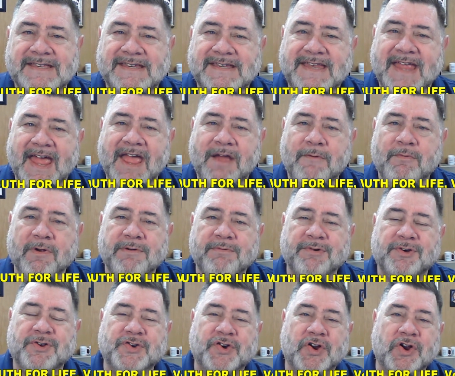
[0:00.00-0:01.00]
today we
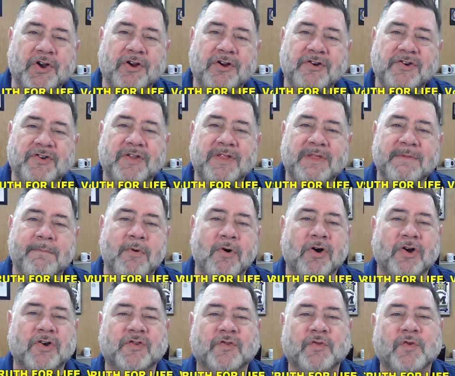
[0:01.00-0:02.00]
return to the
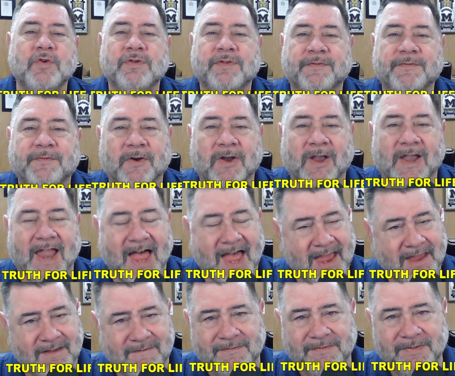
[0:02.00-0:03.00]
book Truth for
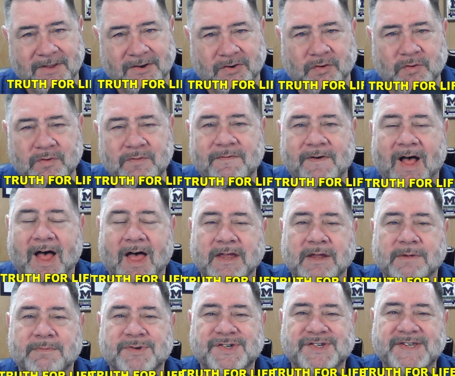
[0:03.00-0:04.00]
Life, the
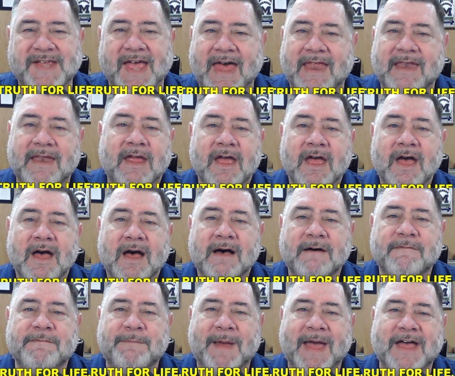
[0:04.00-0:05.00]
two-volume set
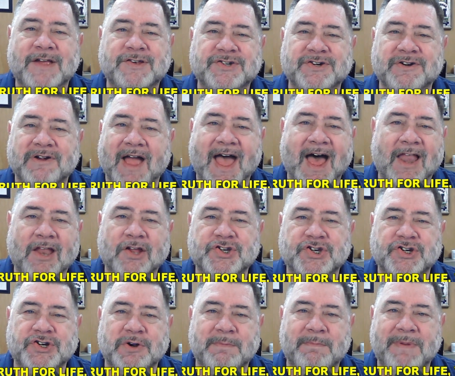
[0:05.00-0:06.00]
of Pastor
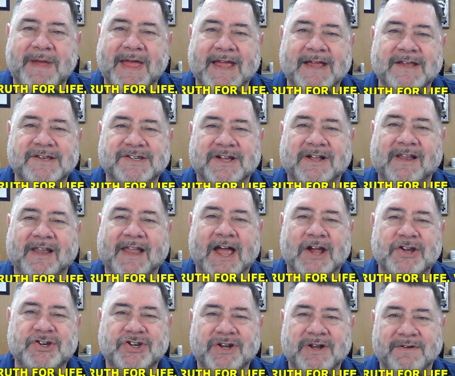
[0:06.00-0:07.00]
Alistair Begg's
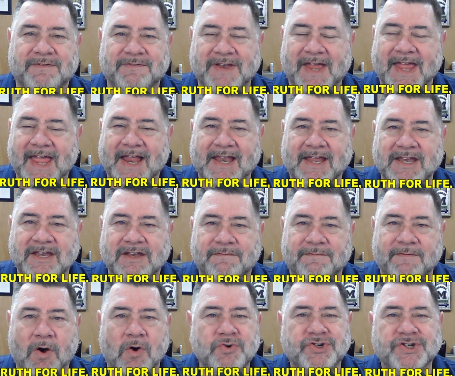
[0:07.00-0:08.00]
collection of daily
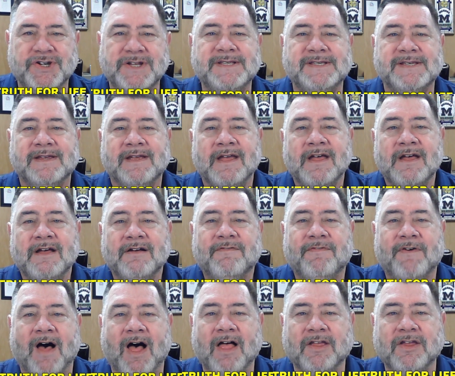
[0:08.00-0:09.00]
devotions.
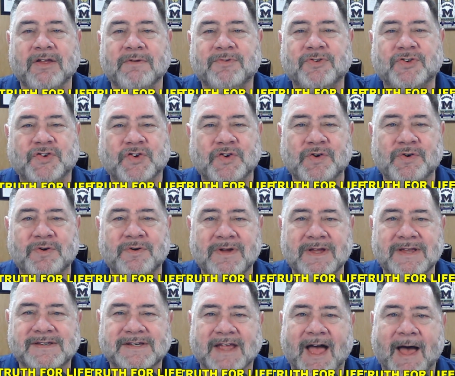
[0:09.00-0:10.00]
Volume 2
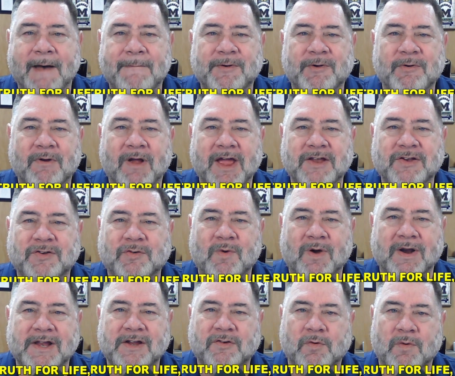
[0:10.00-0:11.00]
is copyright
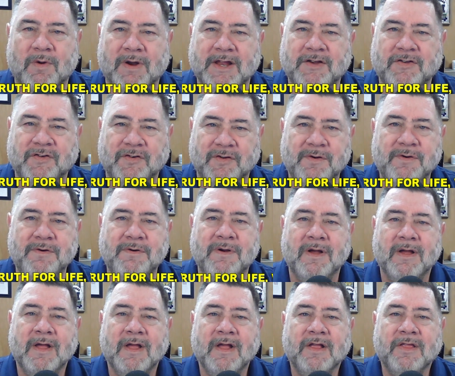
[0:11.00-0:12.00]
2022,
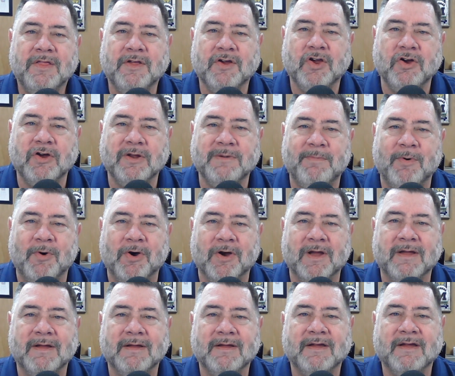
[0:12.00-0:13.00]
The Good
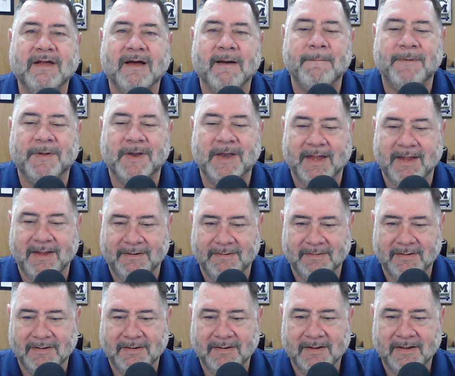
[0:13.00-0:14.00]
Book Company.
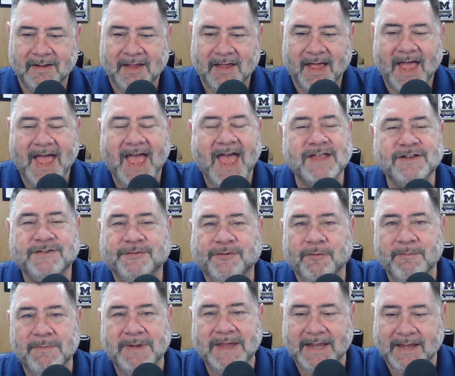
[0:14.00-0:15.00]
As
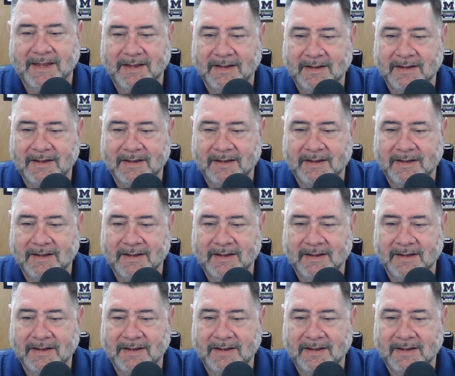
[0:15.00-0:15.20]
for me,